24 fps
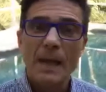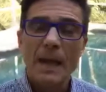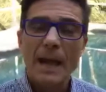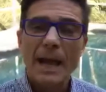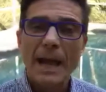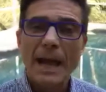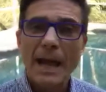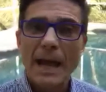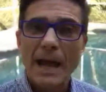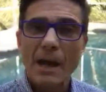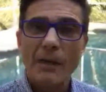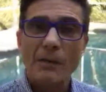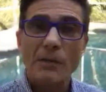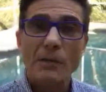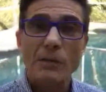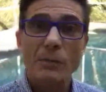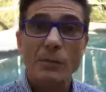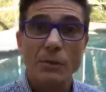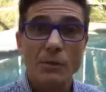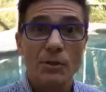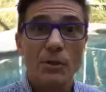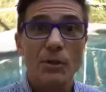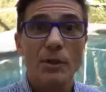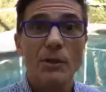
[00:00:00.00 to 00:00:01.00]
how you
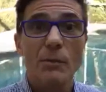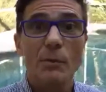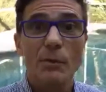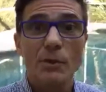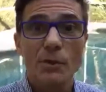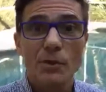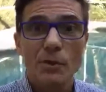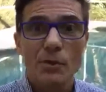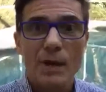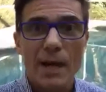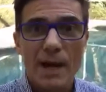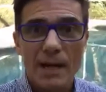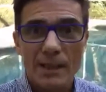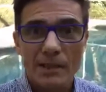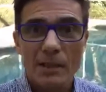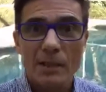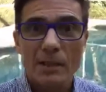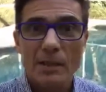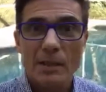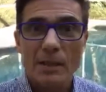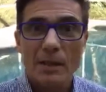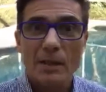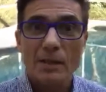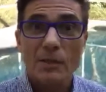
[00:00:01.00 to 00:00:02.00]
are trying to attract
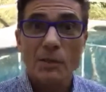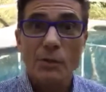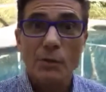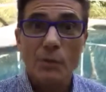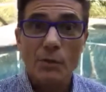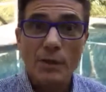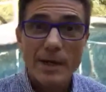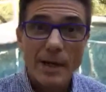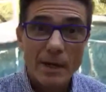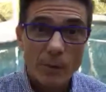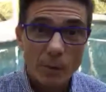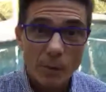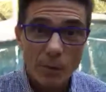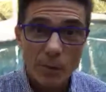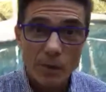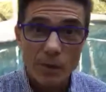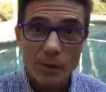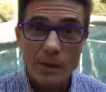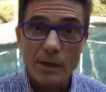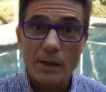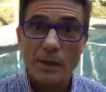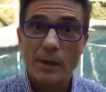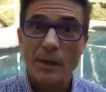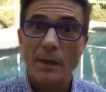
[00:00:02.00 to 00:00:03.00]
your
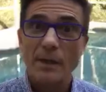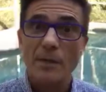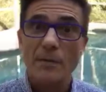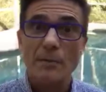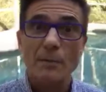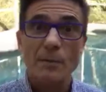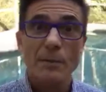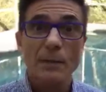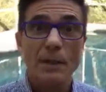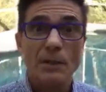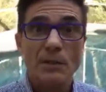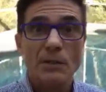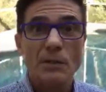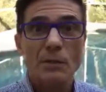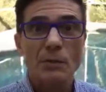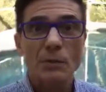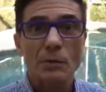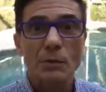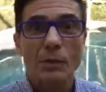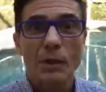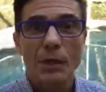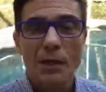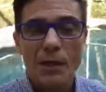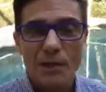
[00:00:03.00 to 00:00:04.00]
network and
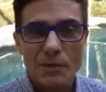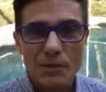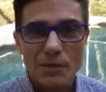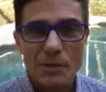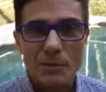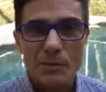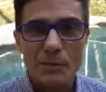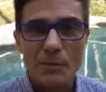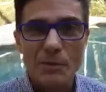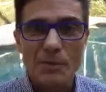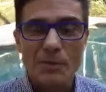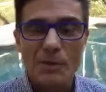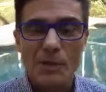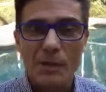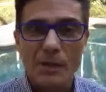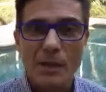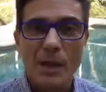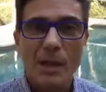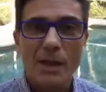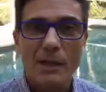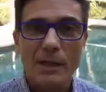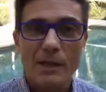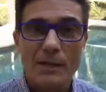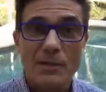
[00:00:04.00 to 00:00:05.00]
potential customers and
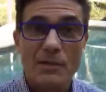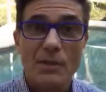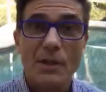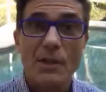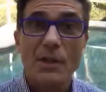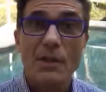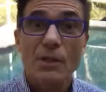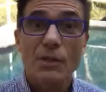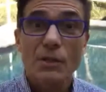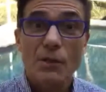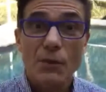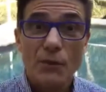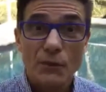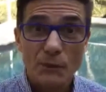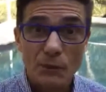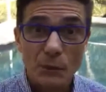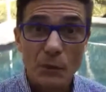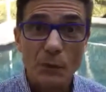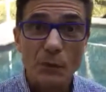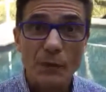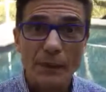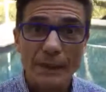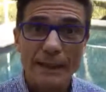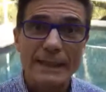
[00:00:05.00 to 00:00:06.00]
clients
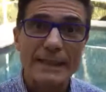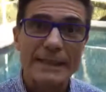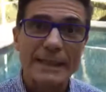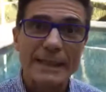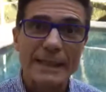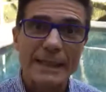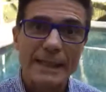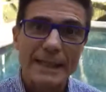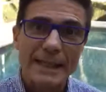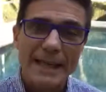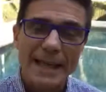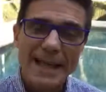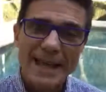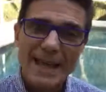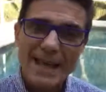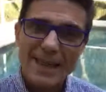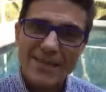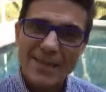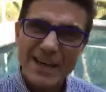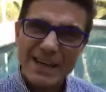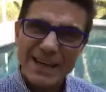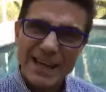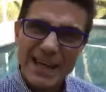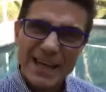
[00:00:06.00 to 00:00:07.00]
through LinkedIn.
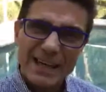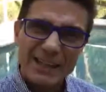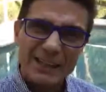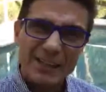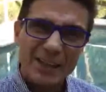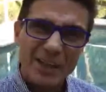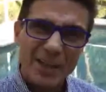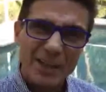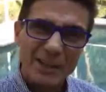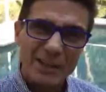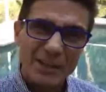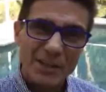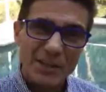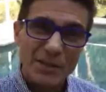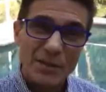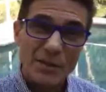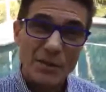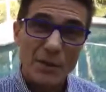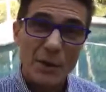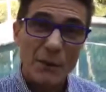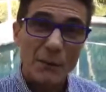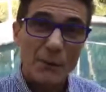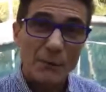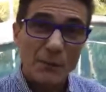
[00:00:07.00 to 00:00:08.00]
That headline is
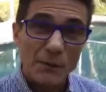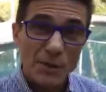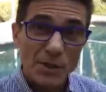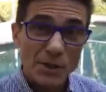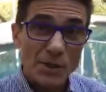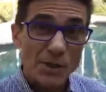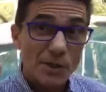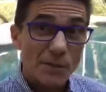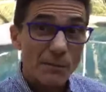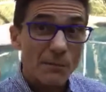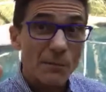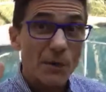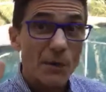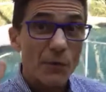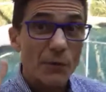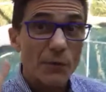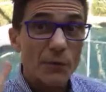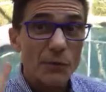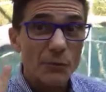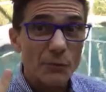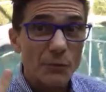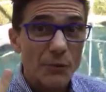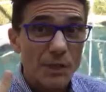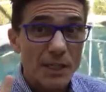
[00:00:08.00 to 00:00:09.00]
the first of the
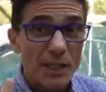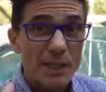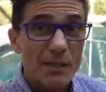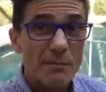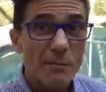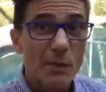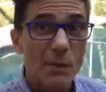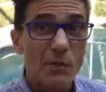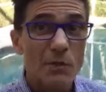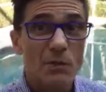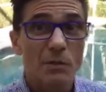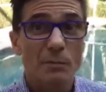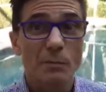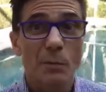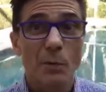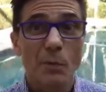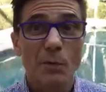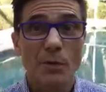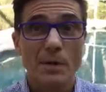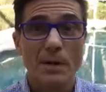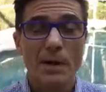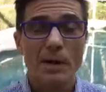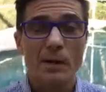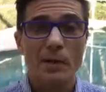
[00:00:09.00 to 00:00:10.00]
three most
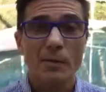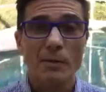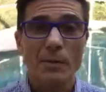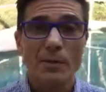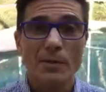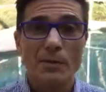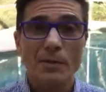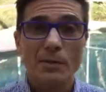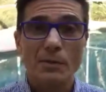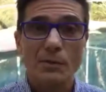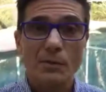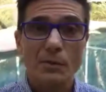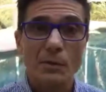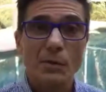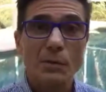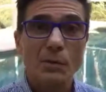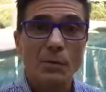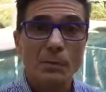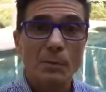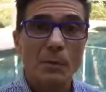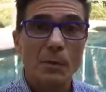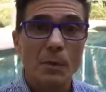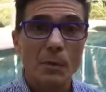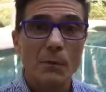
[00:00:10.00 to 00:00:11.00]
important elements to
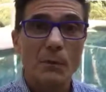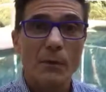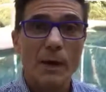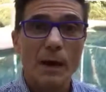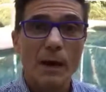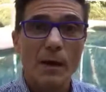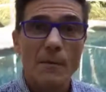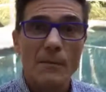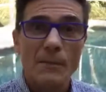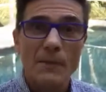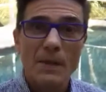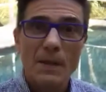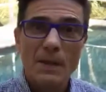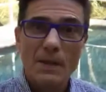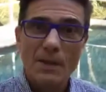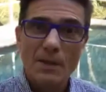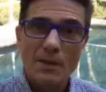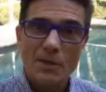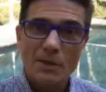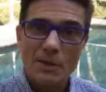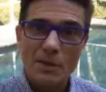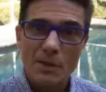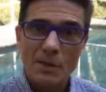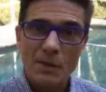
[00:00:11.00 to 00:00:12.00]
your profile.
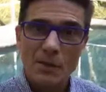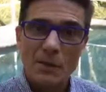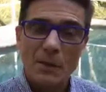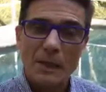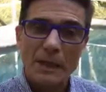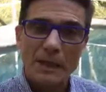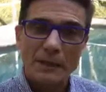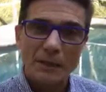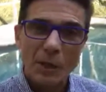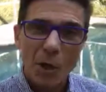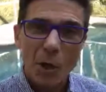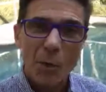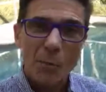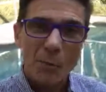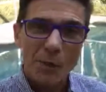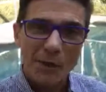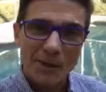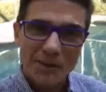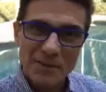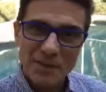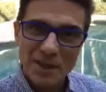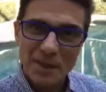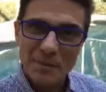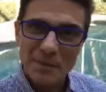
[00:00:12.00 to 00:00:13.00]
So the
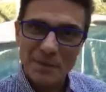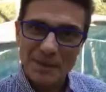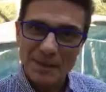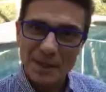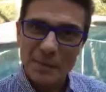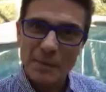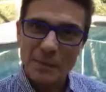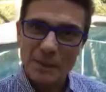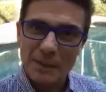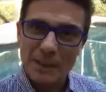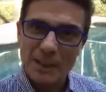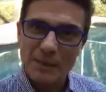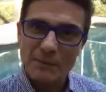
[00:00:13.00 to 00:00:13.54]
homework assignment that I want to